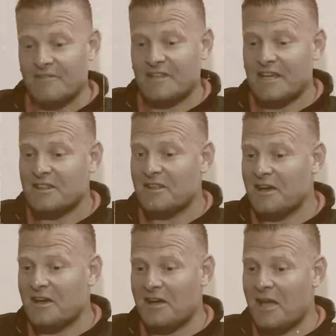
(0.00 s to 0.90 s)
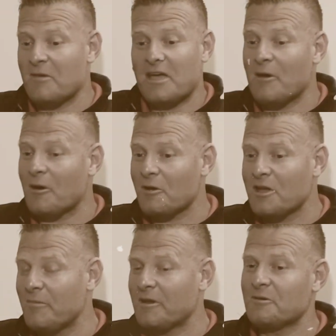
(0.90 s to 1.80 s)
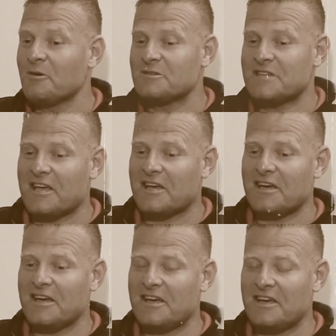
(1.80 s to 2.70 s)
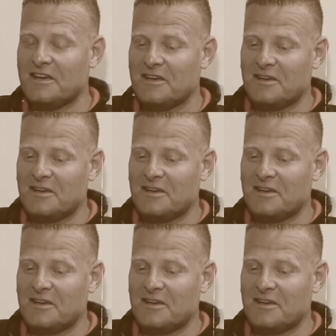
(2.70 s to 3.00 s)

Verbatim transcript: after that I became a goalkeeper. You know, it's like uh,